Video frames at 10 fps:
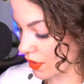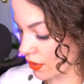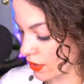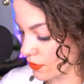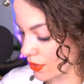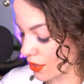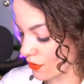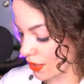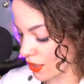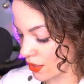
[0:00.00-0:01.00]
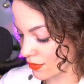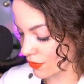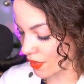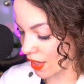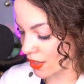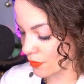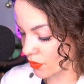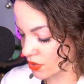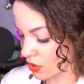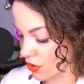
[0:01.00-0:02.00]
Here we go again with that
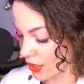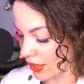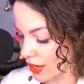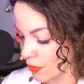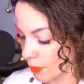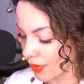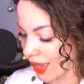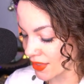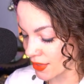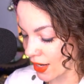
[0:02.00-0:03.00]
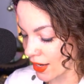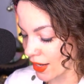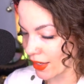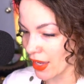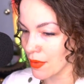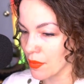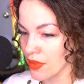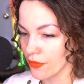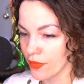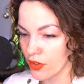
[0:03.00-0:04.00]
Empress card. It came up last night. It came up in
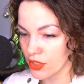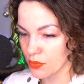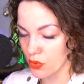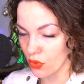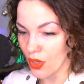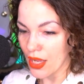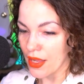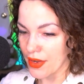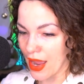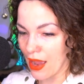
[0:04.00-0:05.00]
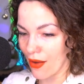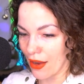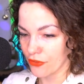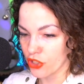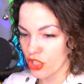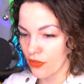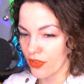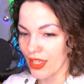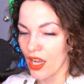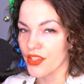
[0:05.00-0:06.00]
the first pull. Now, after
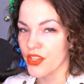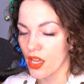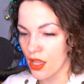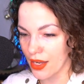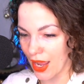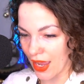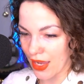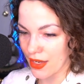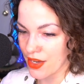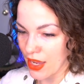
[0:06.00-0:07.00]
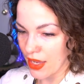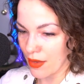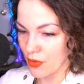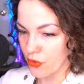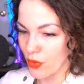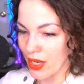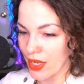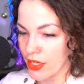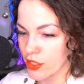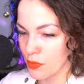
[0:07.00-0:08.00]
shuffling a ton and in between
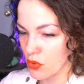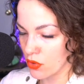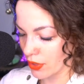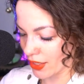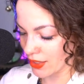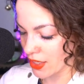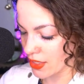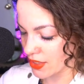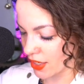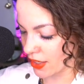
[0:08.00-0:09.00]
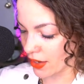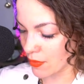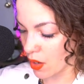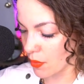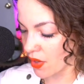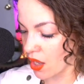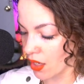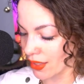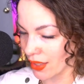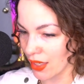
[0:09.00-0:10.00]
each pull like this, it came up
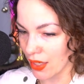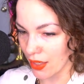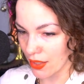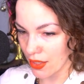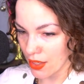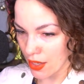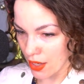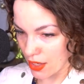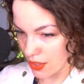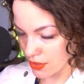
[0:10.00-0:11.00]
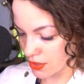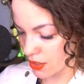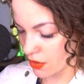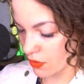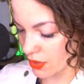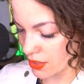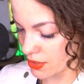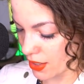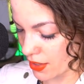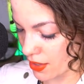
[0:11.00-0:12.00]
again. So is
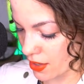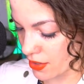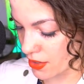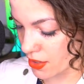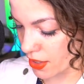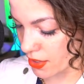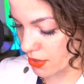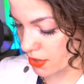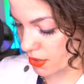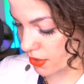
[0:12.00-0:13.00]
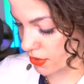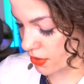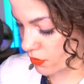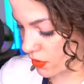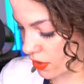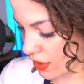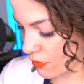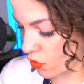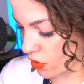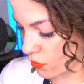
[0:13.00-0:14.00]
that not nuts? Does this one have
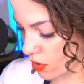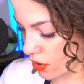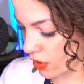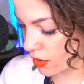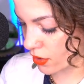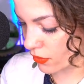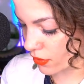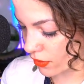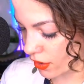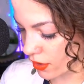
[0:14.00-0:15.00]
more than one on it? No. Okay.